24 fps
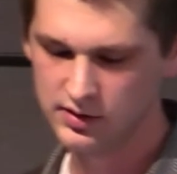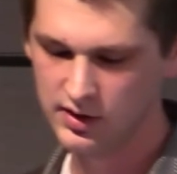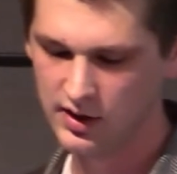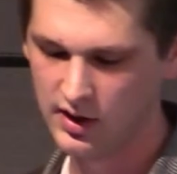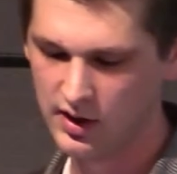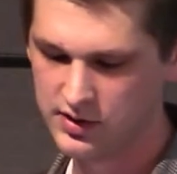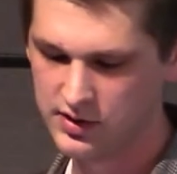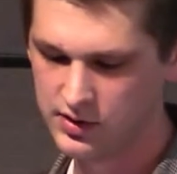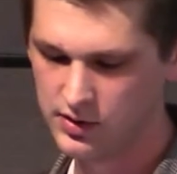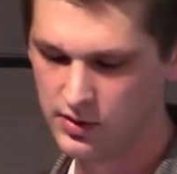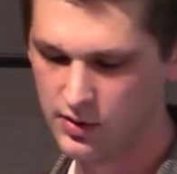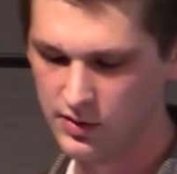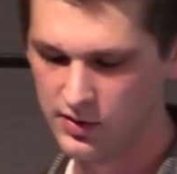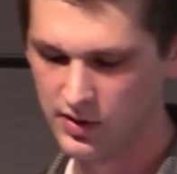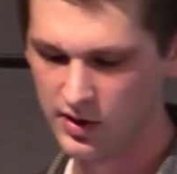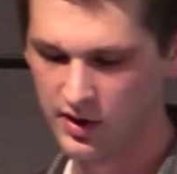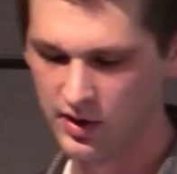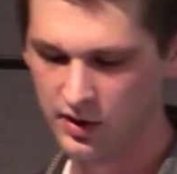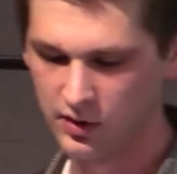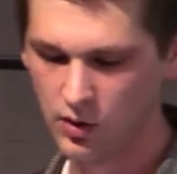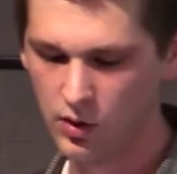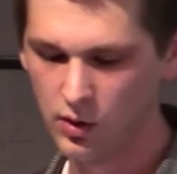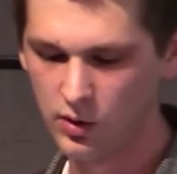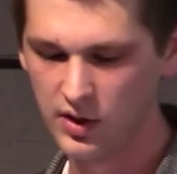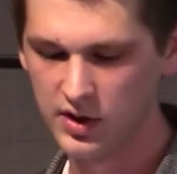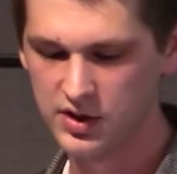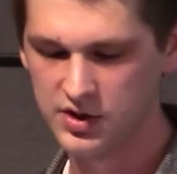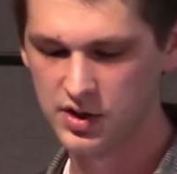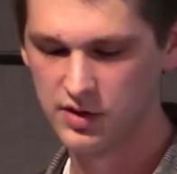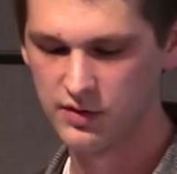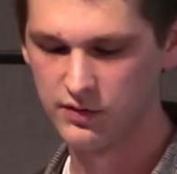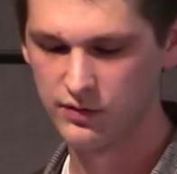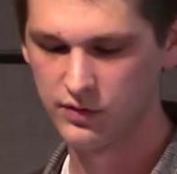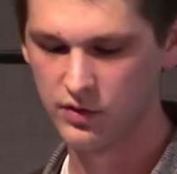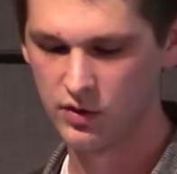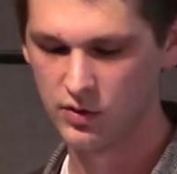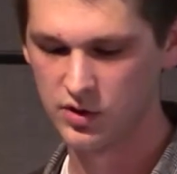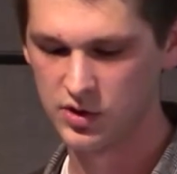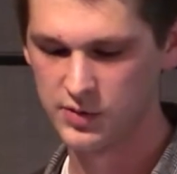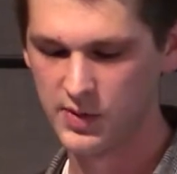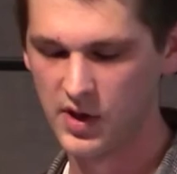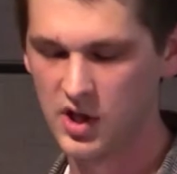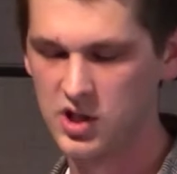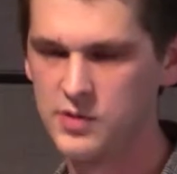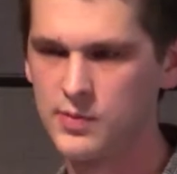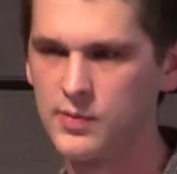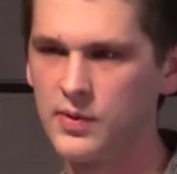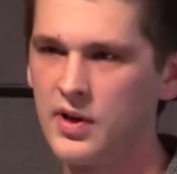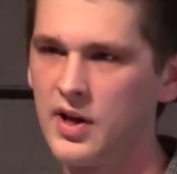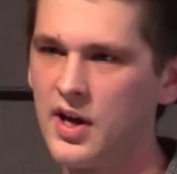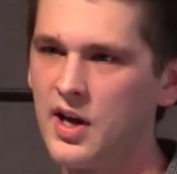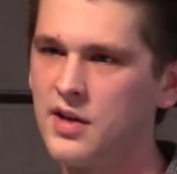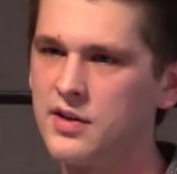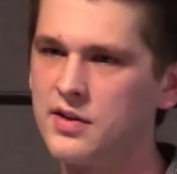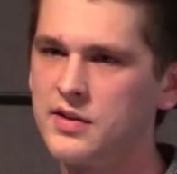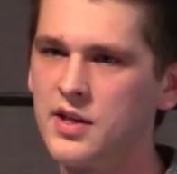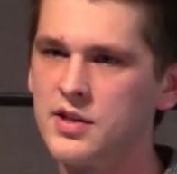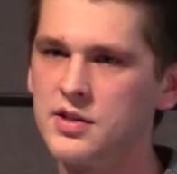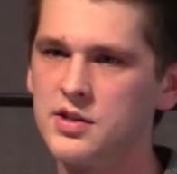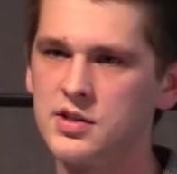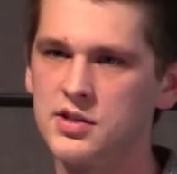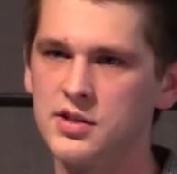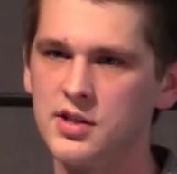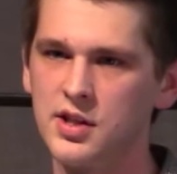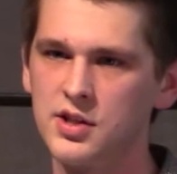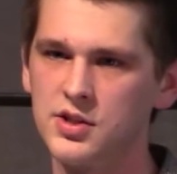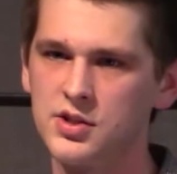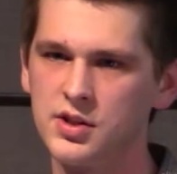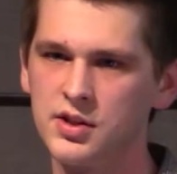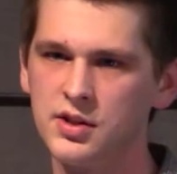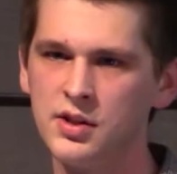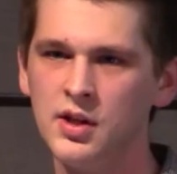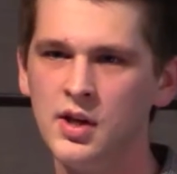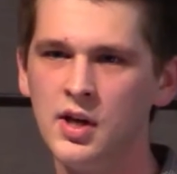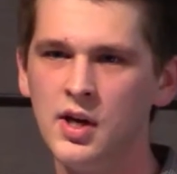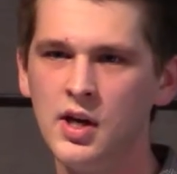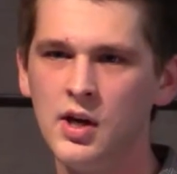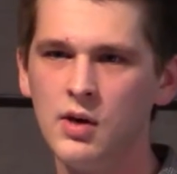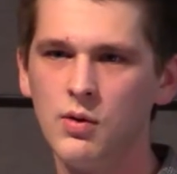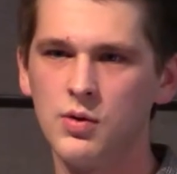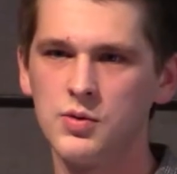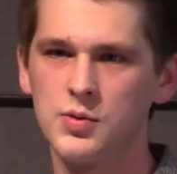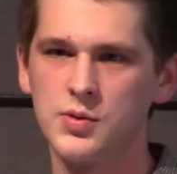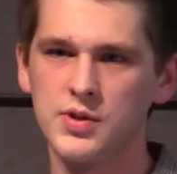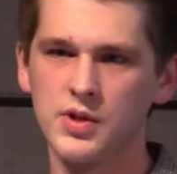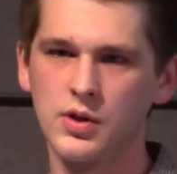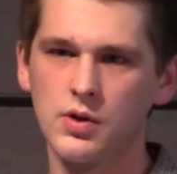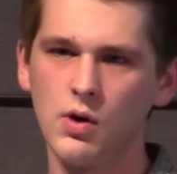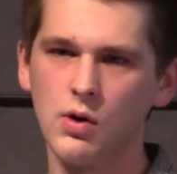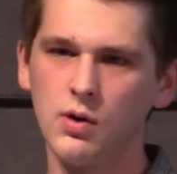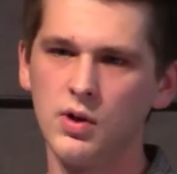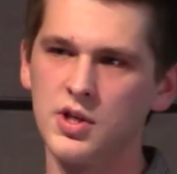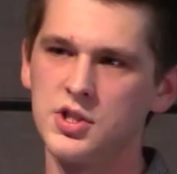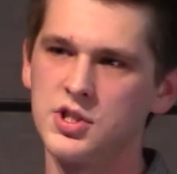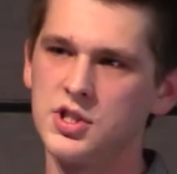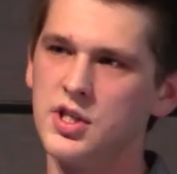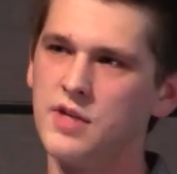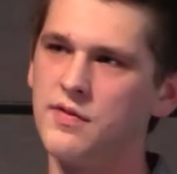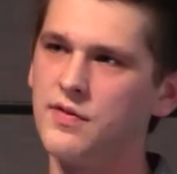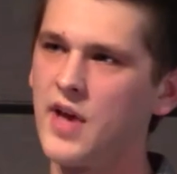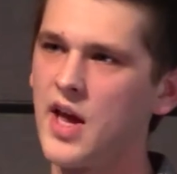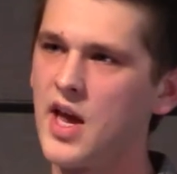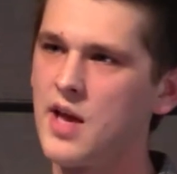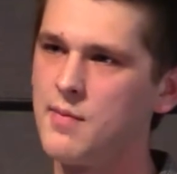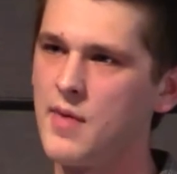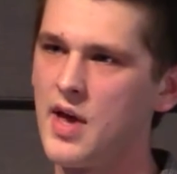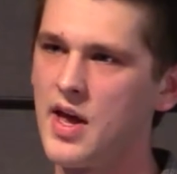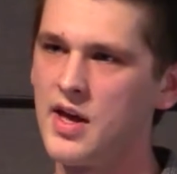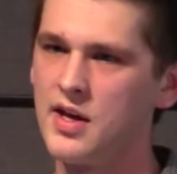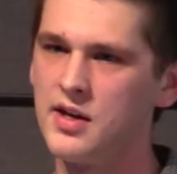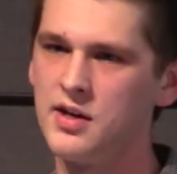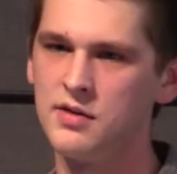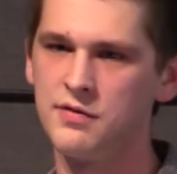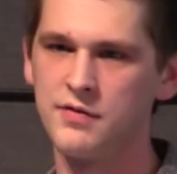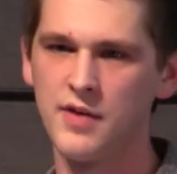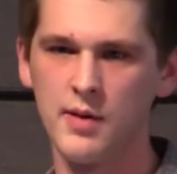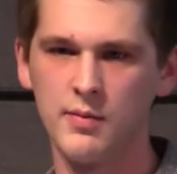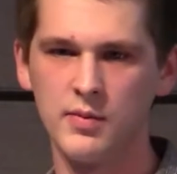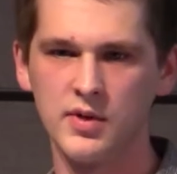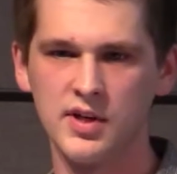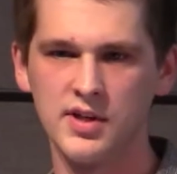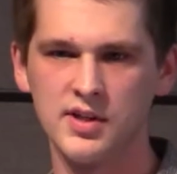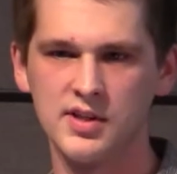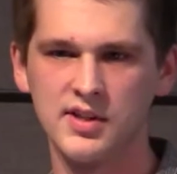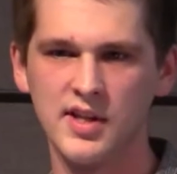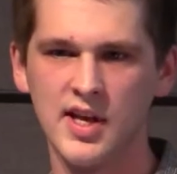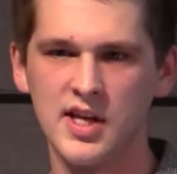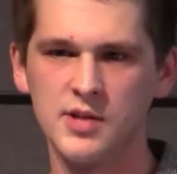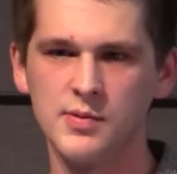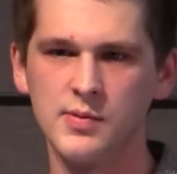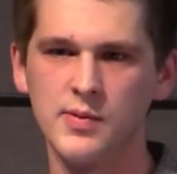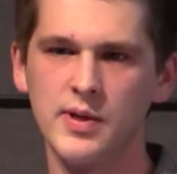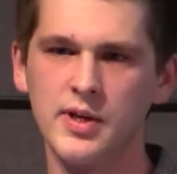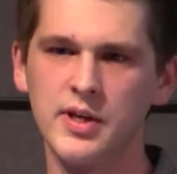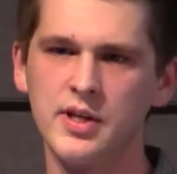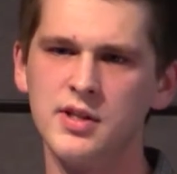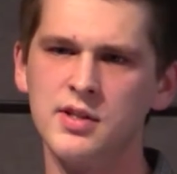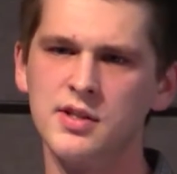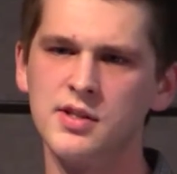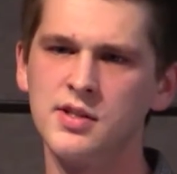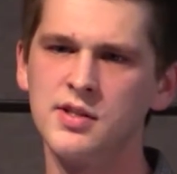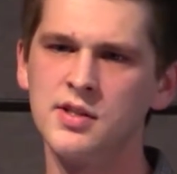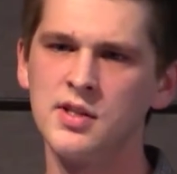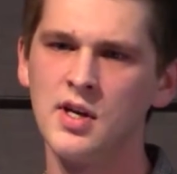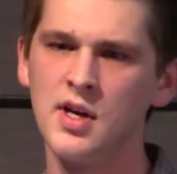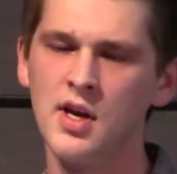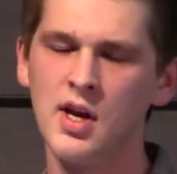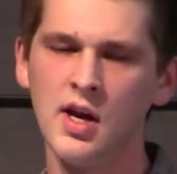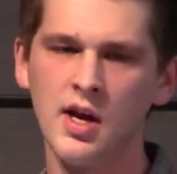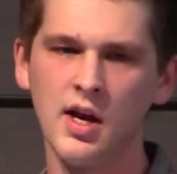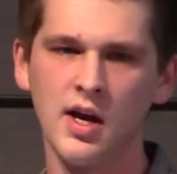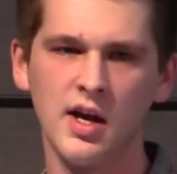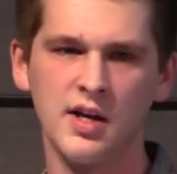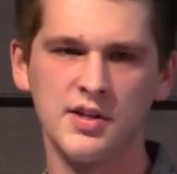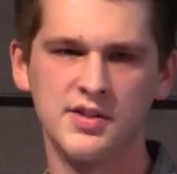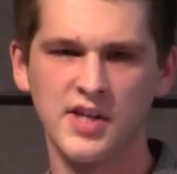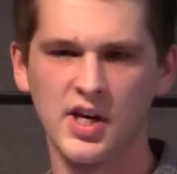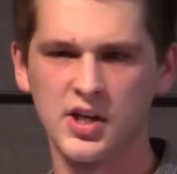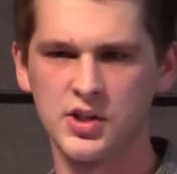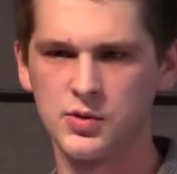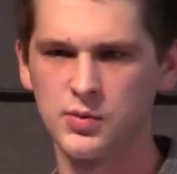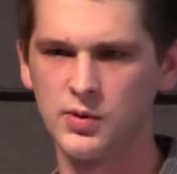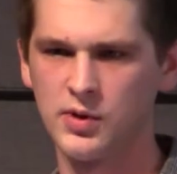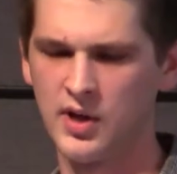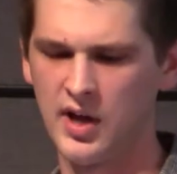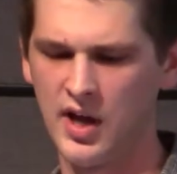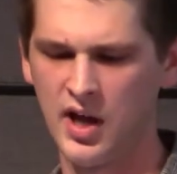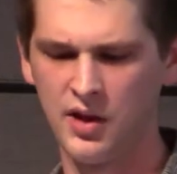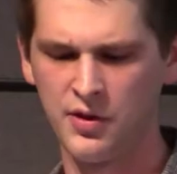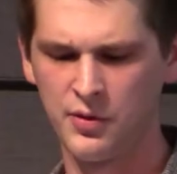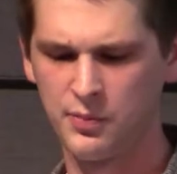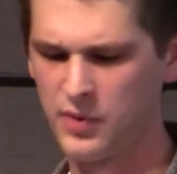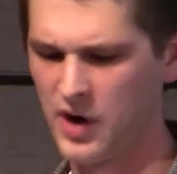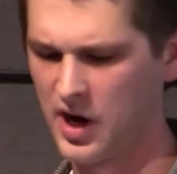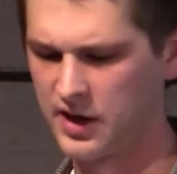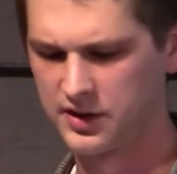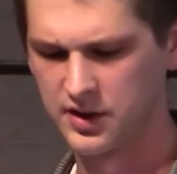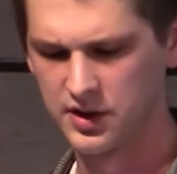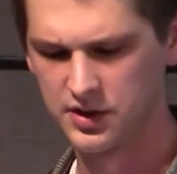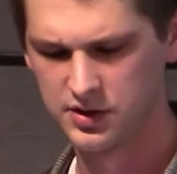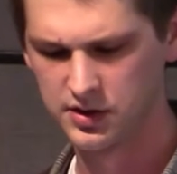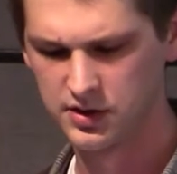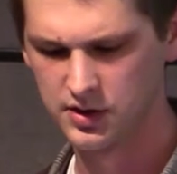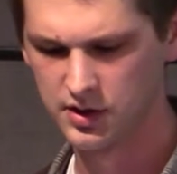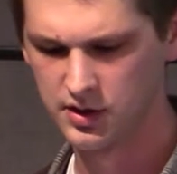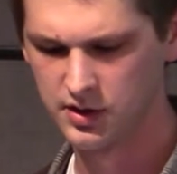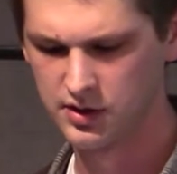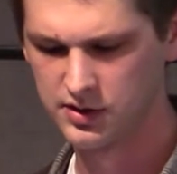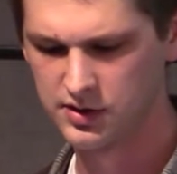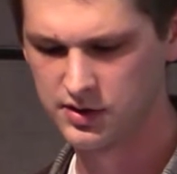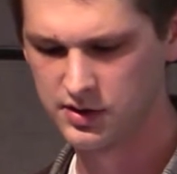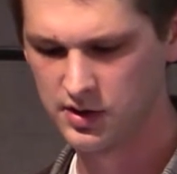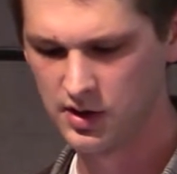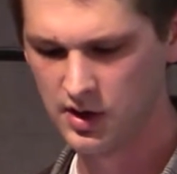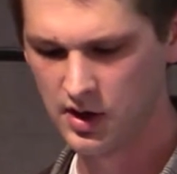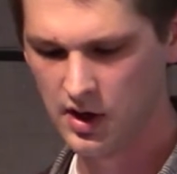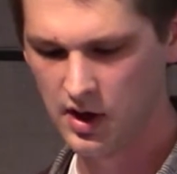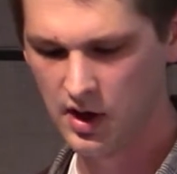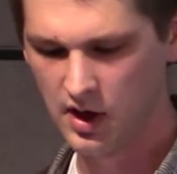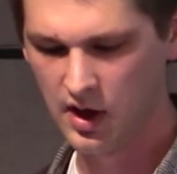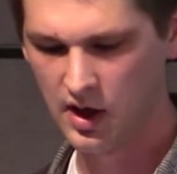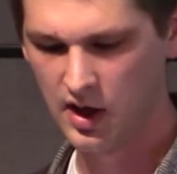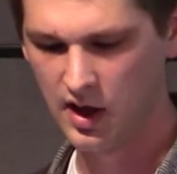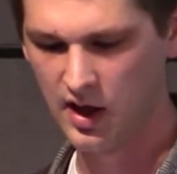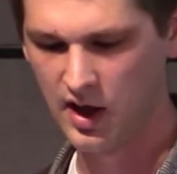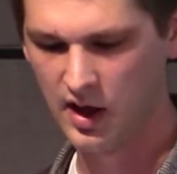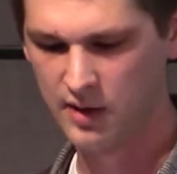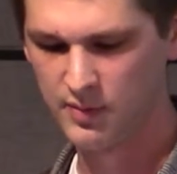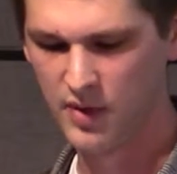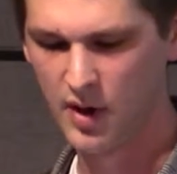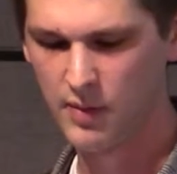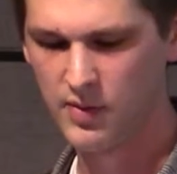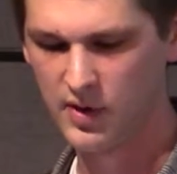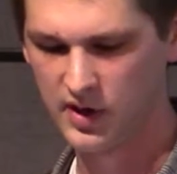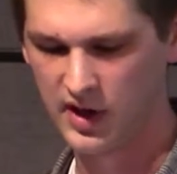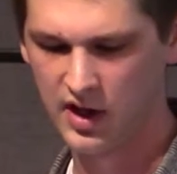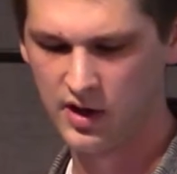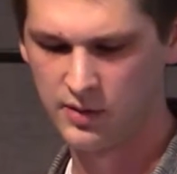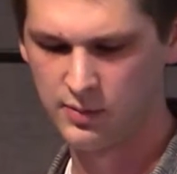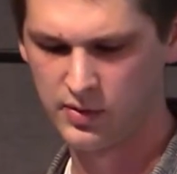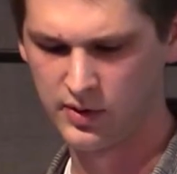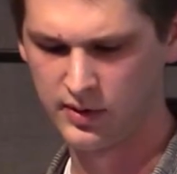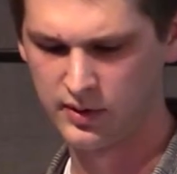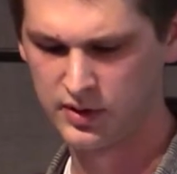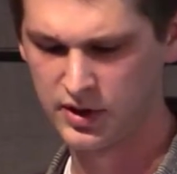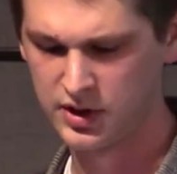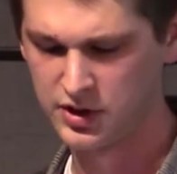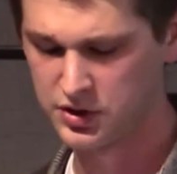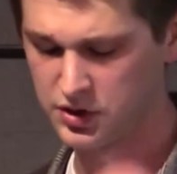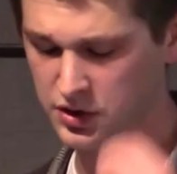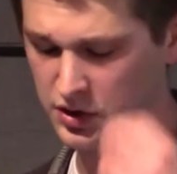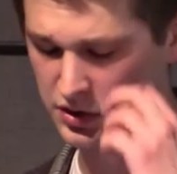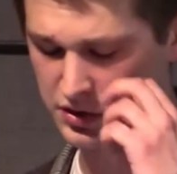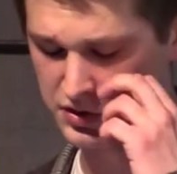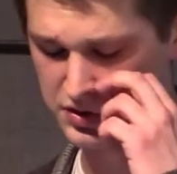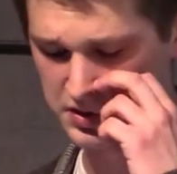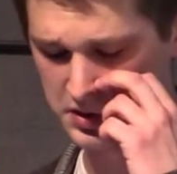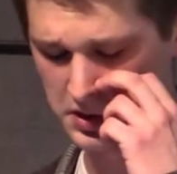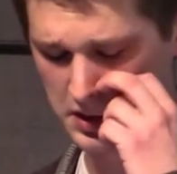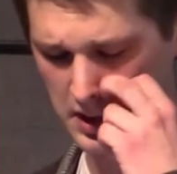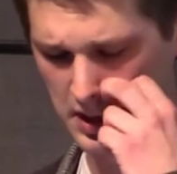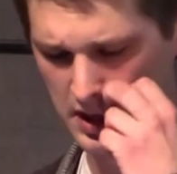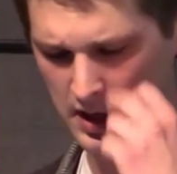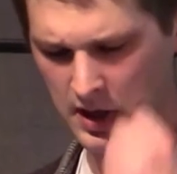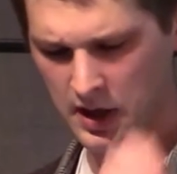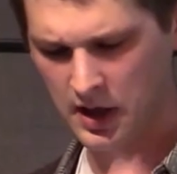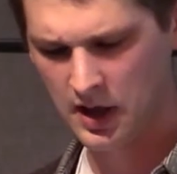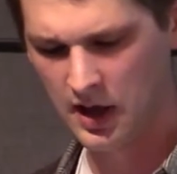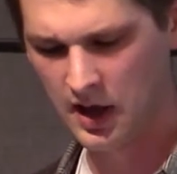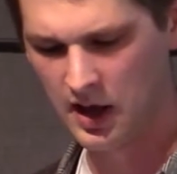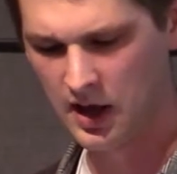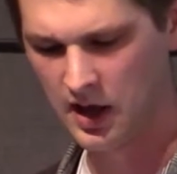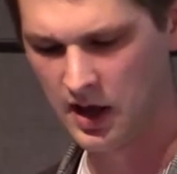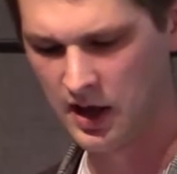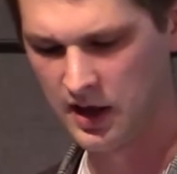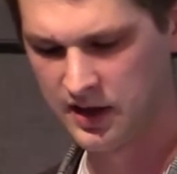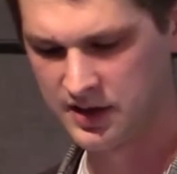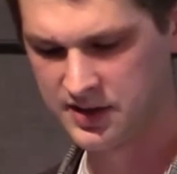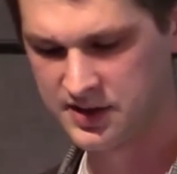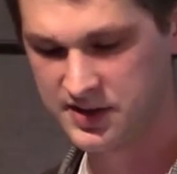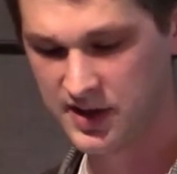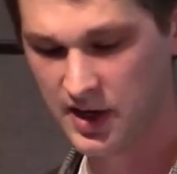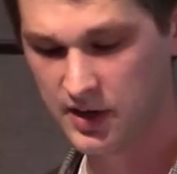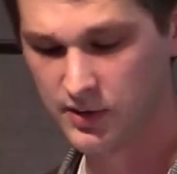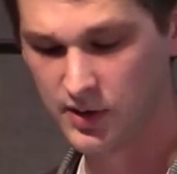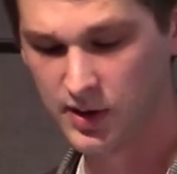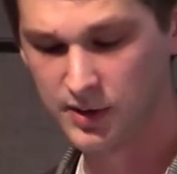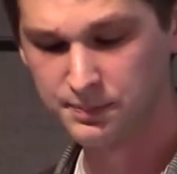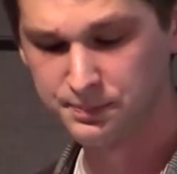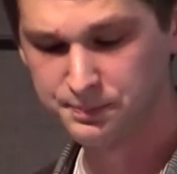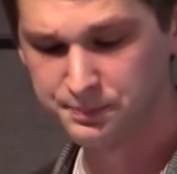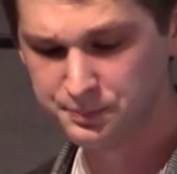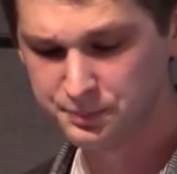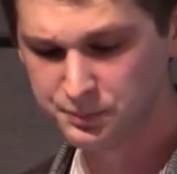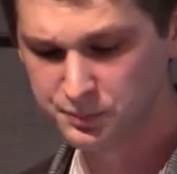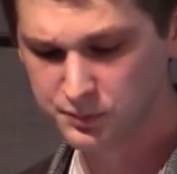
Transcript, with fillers: Uh, so the Coalition for Responsible Health Legislation, which was a coalition of gay men, feminists, lesbians, uh, sexual health practitioners, and public health practitioners, et cetera.